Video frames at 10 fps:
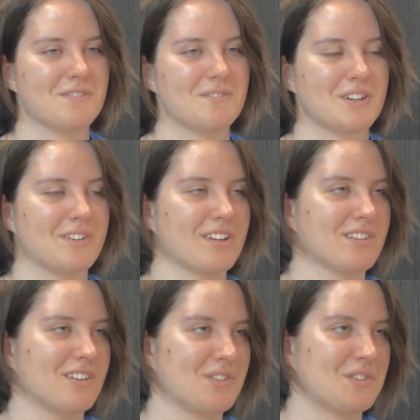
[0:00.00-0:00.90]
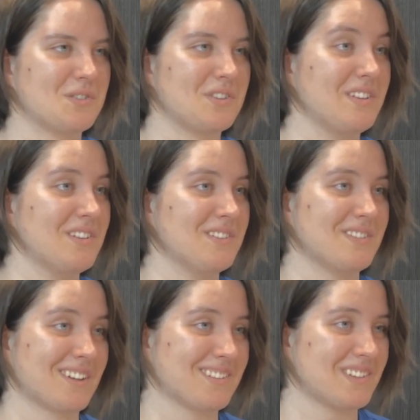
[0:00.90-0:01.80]
very excited to know the
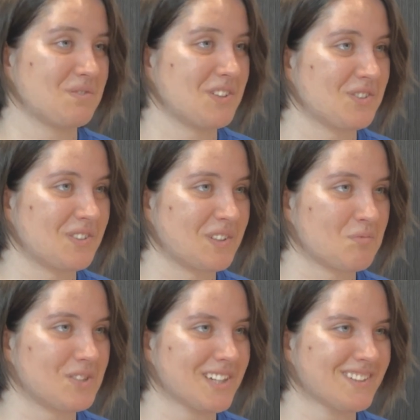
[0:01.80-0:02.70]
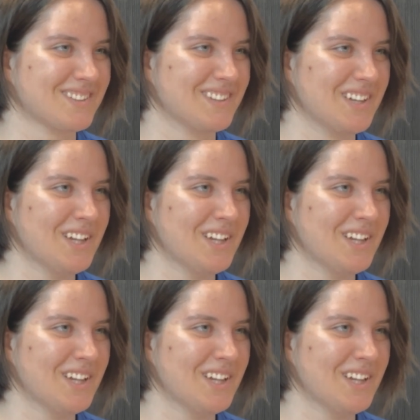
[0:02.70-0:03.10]
next semester subjects.